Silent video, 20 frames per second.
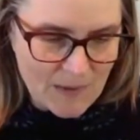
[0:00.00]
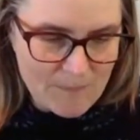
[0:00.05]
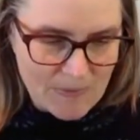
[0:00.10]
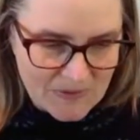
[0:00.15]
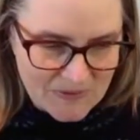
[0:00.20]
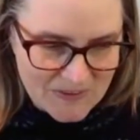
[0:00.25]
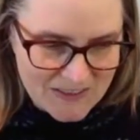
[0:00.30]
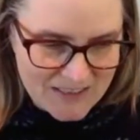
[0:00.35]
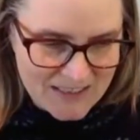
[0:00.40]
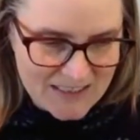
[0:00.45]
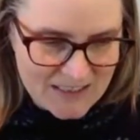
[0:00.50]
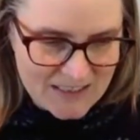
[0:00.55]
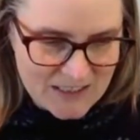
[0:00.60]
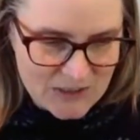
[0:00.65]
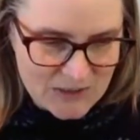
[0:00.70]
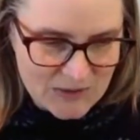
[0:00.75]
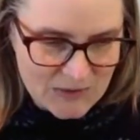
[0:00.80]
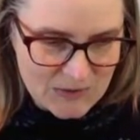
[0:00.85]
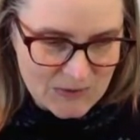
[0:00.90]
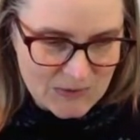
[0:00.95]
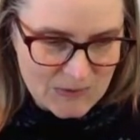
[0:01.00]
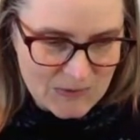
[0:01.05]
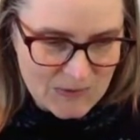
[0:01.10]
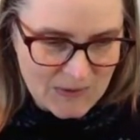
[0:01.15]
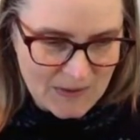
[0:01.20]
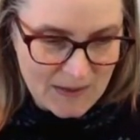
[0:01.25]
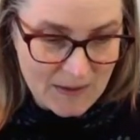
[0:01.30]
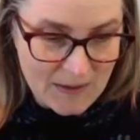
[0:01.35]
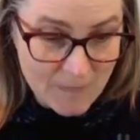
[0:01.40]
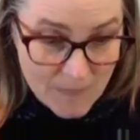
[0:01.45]
ability
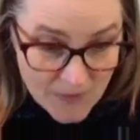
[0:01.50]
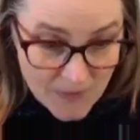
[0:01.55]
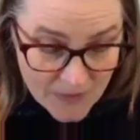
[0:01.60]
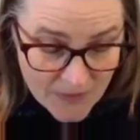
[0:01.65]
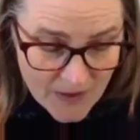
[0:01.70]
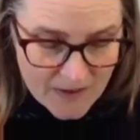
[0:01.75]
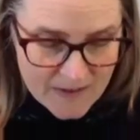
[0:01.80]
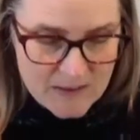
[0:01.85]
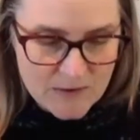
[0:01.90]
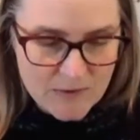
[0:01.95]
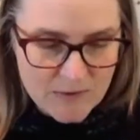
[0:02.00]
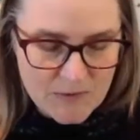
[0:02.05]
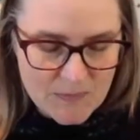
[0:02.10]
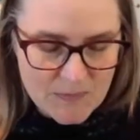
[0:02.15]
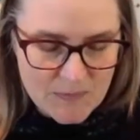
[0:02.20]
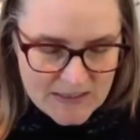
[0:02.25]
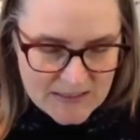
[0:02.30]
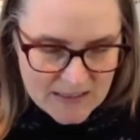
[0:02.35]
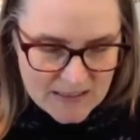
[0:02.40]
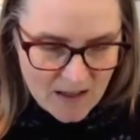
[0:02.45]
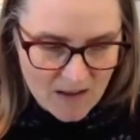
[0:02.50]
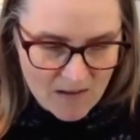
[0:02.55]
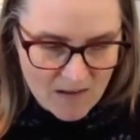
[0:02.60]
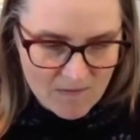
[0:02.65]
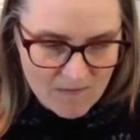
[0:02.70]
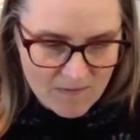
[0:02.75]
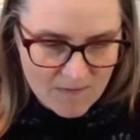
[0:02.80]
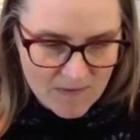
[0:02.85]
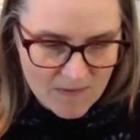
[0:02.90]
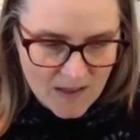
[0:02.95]
to empathize with
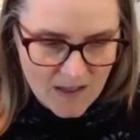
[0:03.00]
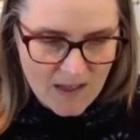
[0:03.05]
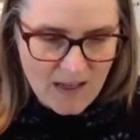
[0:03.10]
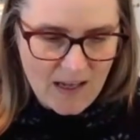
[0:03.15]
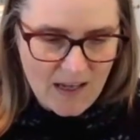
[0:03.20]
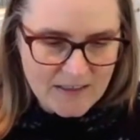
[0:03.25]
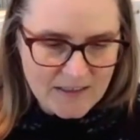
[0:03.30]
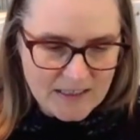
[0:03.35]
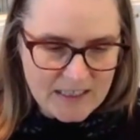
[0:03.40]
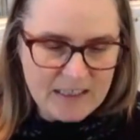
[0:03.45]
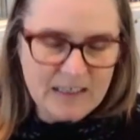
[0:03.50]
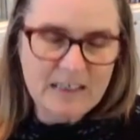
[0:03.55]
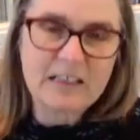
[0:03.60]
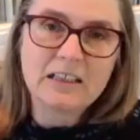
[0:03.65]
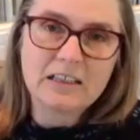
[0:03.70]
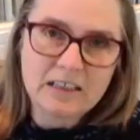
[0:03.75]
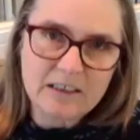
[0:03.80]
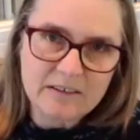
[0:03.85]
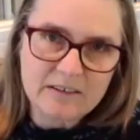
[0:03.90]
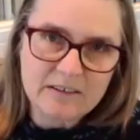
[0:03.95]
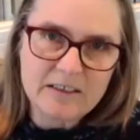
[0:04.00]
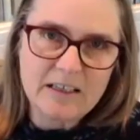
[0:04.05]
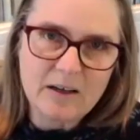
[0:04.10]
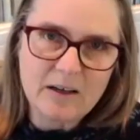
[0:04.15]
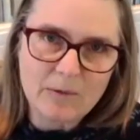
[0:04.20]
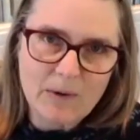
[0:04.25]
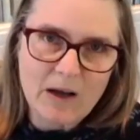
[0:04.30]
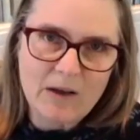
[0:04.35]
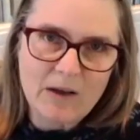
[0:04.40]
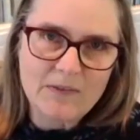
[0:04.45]
myself and to get
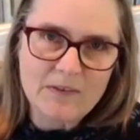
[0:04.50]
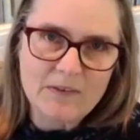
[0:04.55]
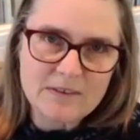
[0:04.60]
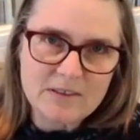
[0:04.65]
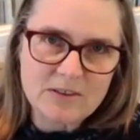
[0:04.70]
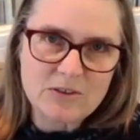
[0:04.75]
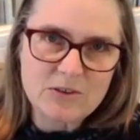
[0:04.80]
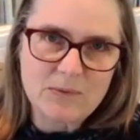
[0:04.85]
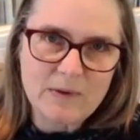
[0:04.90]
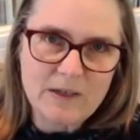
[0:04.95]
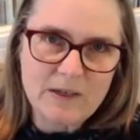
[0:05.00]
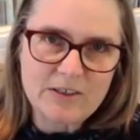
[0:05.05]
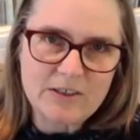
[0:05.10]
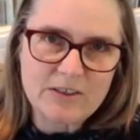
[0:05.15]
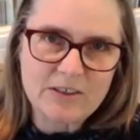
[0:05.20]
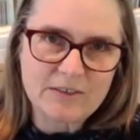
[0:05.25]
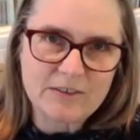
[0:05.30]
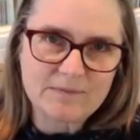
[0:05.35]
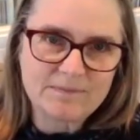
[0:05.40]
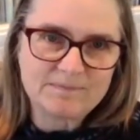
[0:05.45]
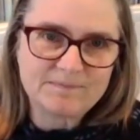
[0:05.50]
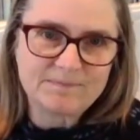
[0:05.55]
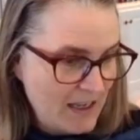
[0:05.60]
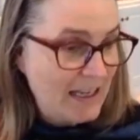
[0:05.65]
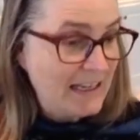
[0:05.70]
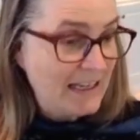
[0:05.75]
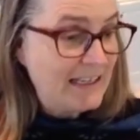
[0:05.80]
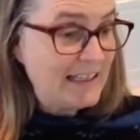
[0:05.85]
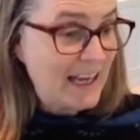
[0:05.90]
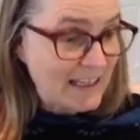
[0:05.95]
clarity around the situation.
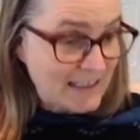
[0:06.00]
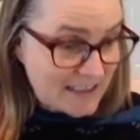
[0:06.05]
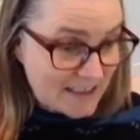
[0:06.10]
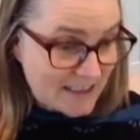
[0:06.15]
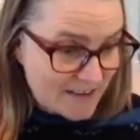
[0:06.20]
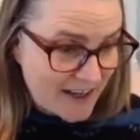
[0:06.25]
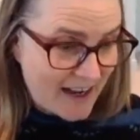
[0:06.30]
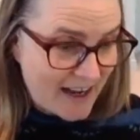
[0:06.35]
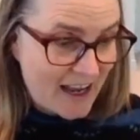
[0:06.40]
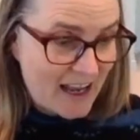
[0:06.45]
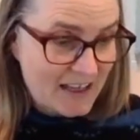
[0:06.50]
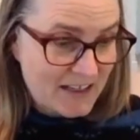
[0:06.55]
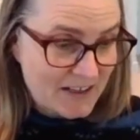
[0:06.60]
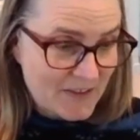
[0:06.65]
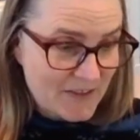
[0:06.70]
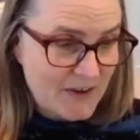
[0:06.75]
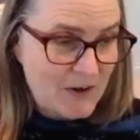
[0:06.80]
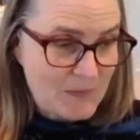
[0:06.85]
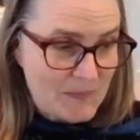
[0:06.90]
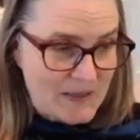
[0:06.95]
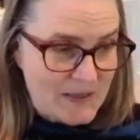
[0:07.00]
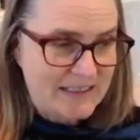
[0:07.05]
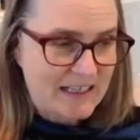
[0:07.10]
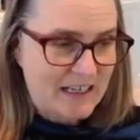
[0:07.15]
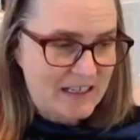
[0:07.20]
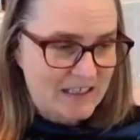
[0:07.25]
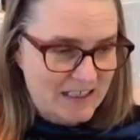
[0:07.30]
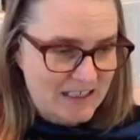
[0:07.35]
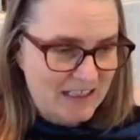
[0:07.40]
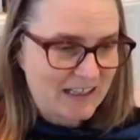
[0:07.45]
Yesterday, I had a therapy
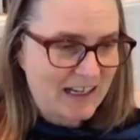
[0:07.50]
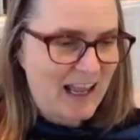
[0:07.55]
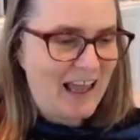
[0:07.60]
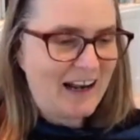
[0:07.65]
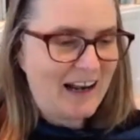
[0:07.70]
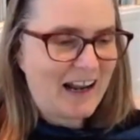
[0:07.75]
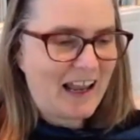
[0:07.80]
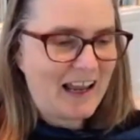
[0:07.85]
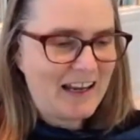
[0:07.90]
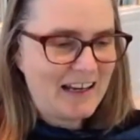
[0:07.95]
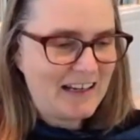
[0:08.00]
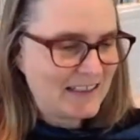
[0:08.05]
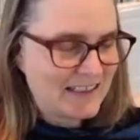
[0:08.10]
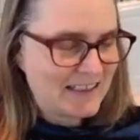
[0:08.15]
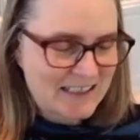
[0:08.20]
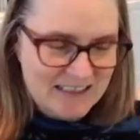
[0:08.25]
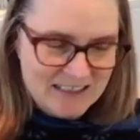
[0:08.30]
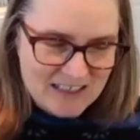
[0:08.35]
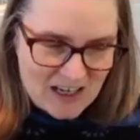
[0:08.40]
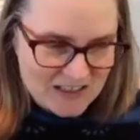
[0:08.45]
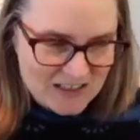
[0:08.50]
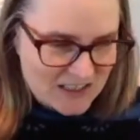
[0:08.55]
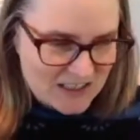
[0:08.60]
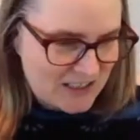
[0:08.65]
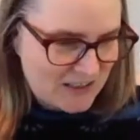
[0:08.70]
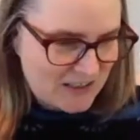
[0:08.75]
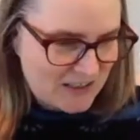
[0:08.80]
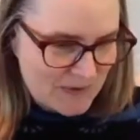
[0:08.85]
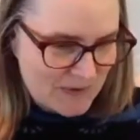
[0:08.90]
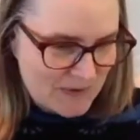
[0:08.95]
session and I
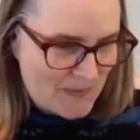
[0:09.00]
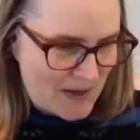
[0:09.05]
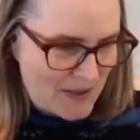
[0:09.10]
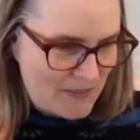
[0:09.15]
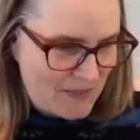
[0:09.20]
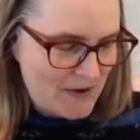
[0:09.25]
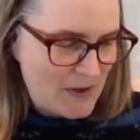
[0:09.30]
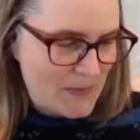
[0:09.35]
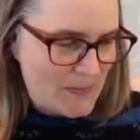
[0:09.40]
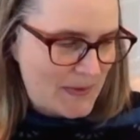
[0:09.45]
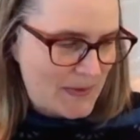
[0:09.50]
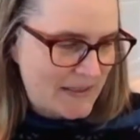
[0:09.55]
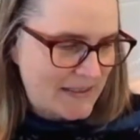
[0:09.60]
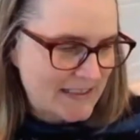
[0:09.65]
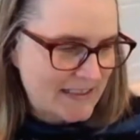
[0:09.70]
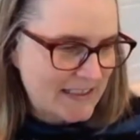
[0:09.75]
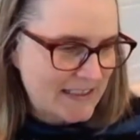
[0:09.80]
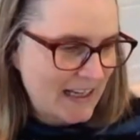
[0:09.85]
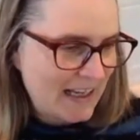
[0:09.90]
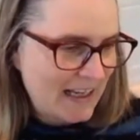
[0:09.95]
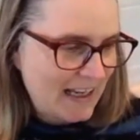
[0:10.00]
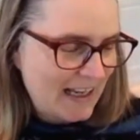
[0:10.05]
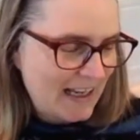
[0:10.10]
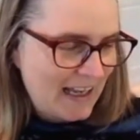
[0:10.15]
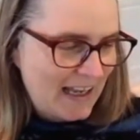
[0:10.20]
discussed it with my therapist.